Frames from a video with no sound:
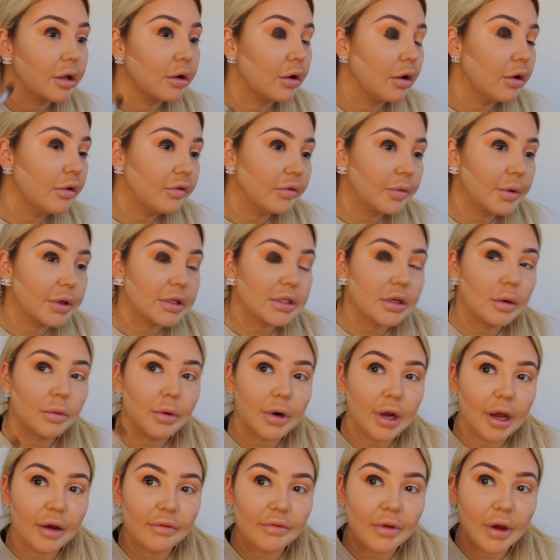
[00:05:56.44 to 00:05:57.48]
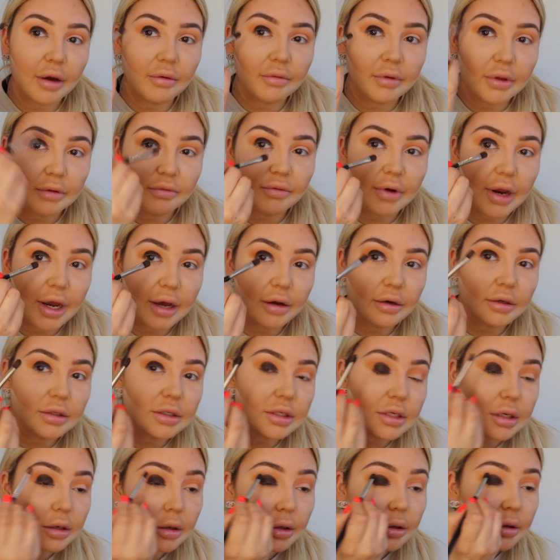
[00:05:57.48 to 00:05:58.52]
it off because I want to have that really
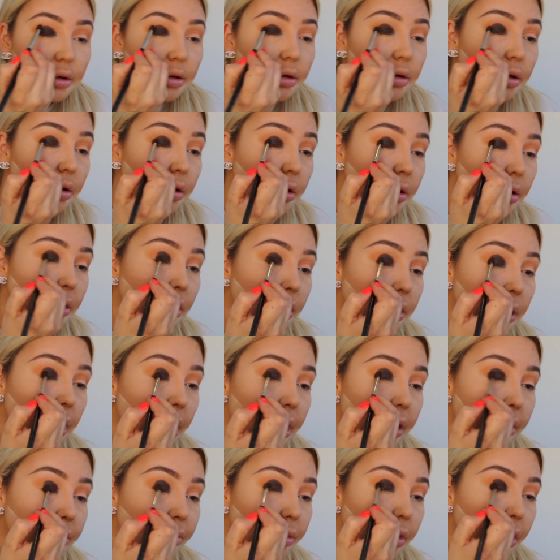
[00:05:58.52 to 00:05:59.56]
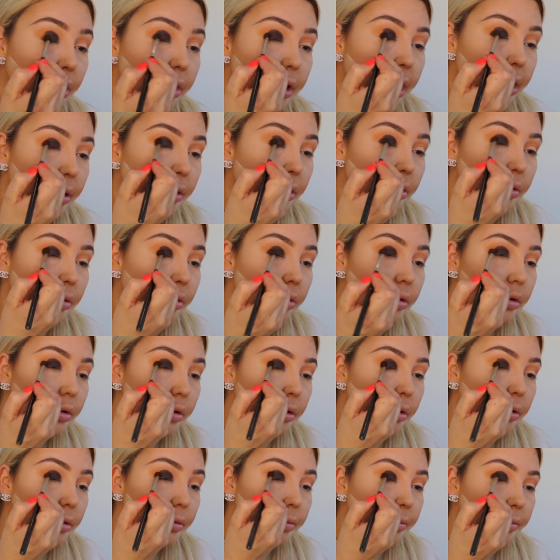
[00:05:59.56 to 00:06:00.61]
round kind of blown out
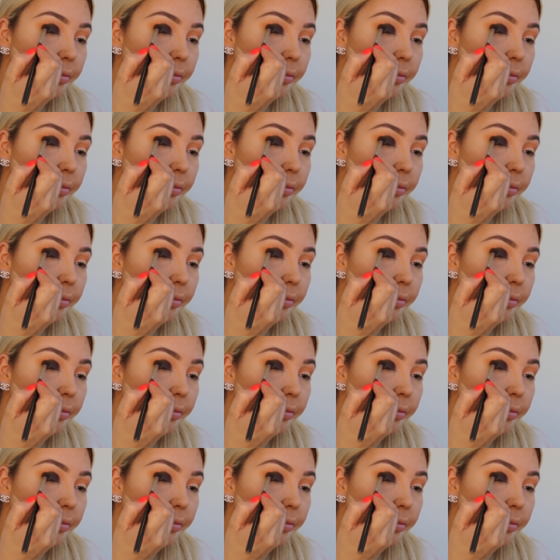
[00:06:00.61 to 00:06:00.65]
look.